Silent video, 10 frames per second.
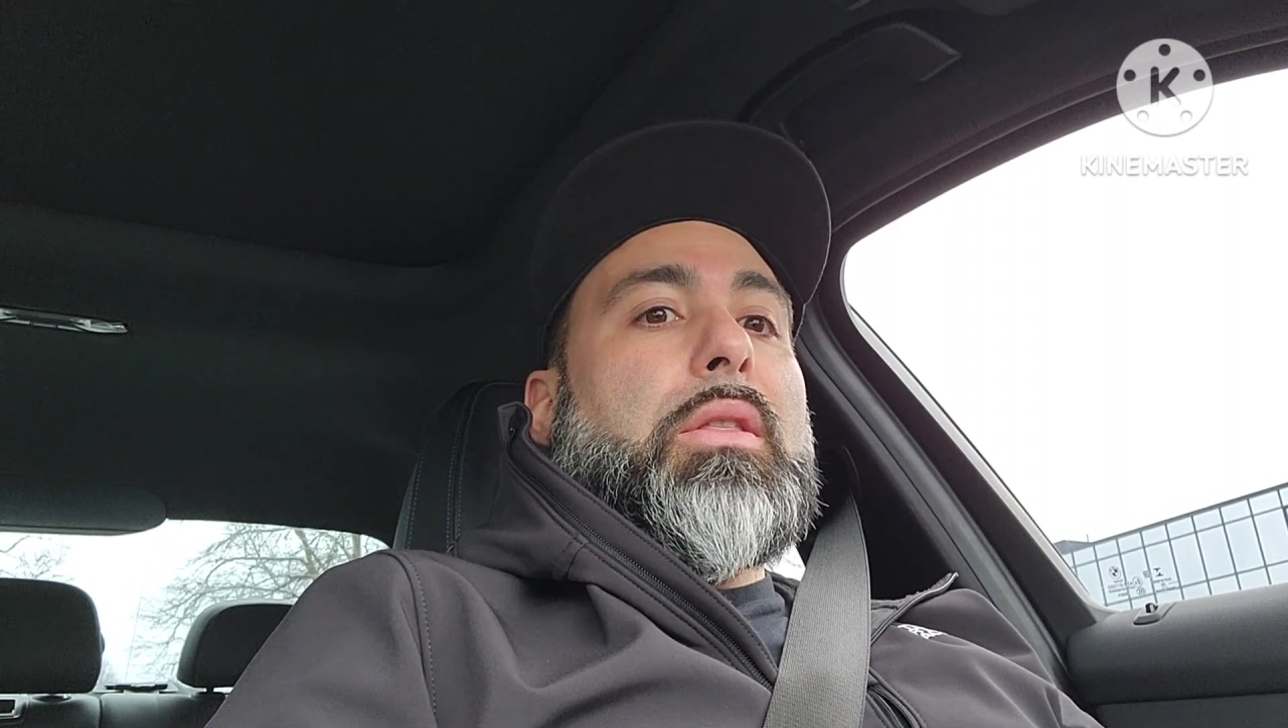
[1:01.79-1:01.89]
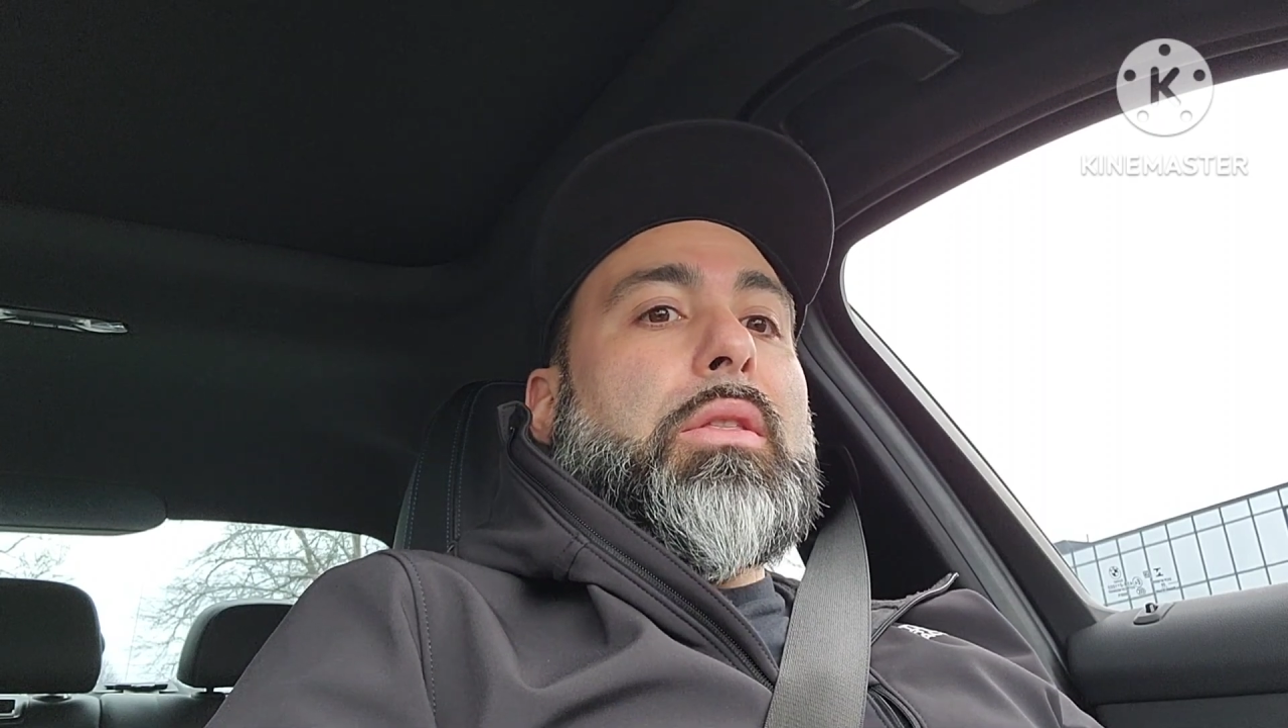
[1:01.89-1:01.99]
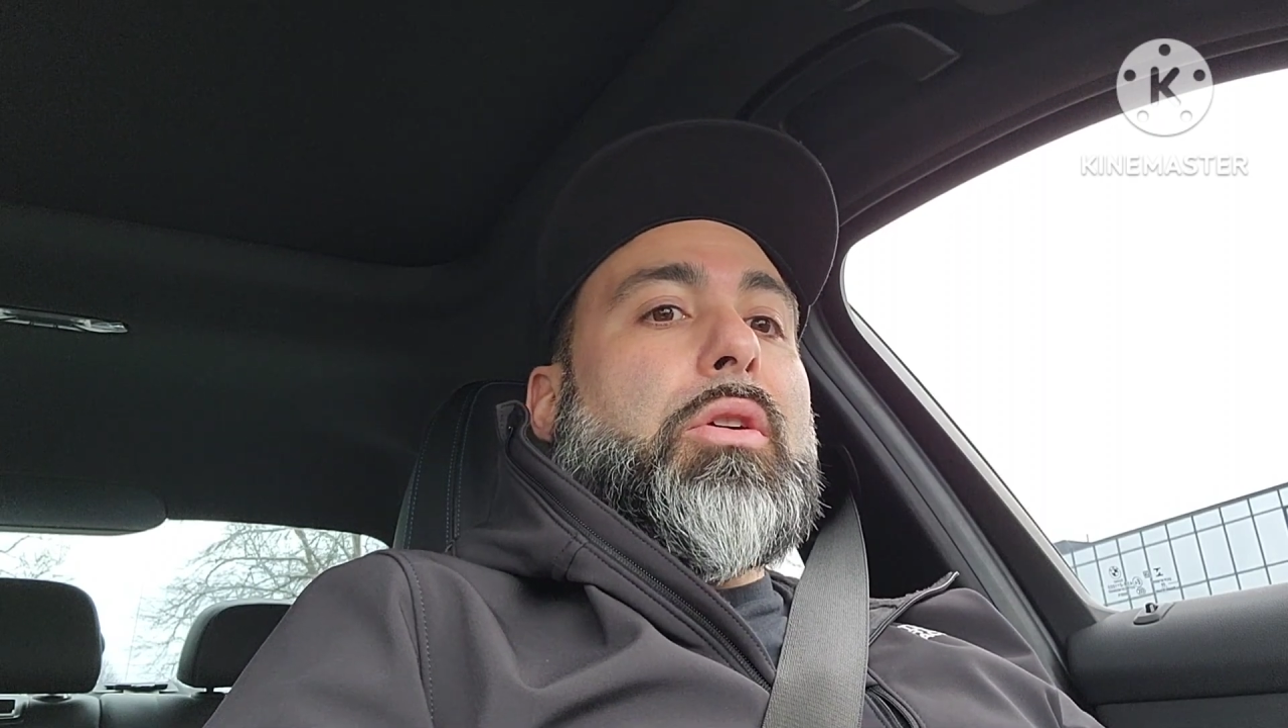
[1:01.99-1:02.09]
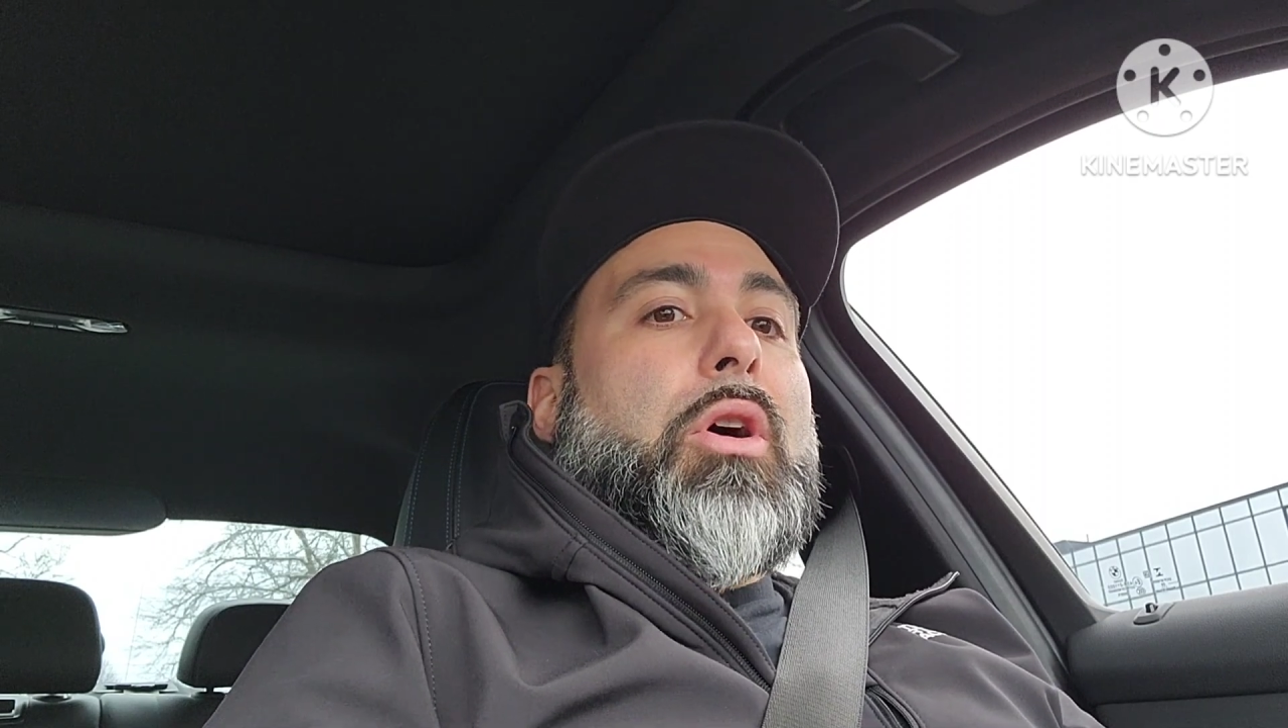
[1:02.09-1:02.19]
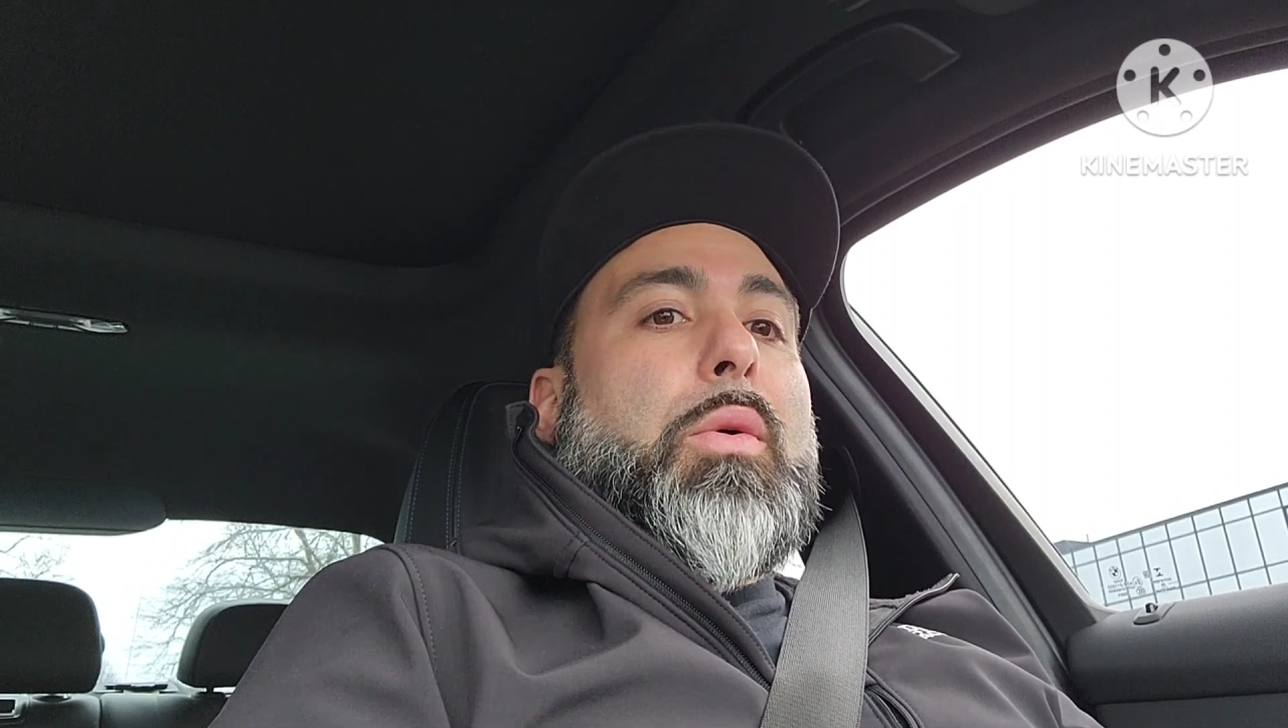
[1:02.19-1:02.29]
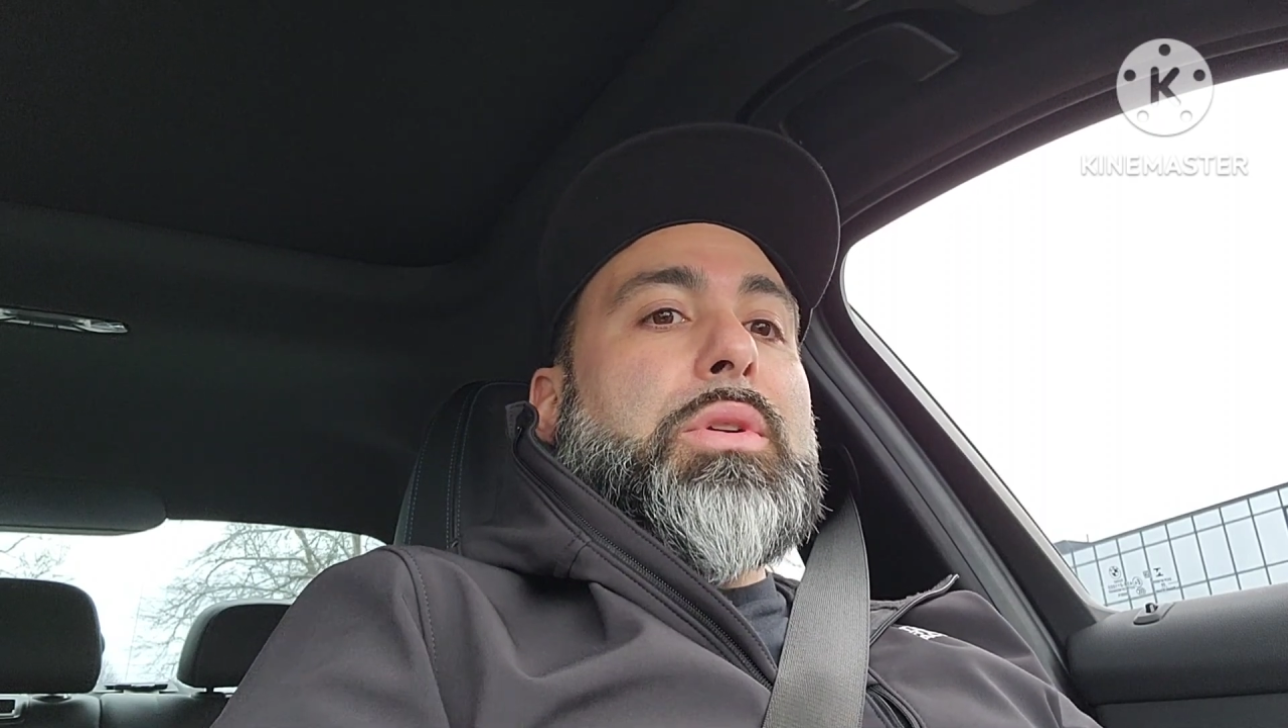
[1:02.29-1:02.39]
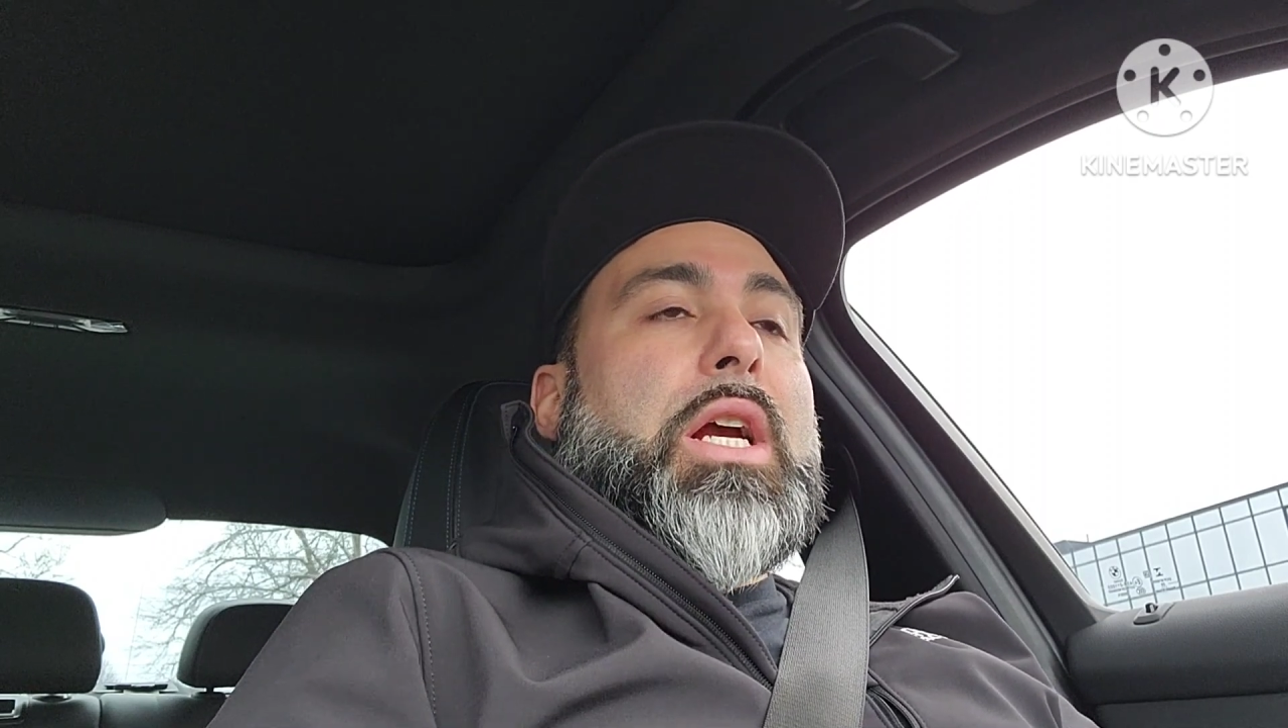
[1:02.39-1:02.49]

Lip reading: The car was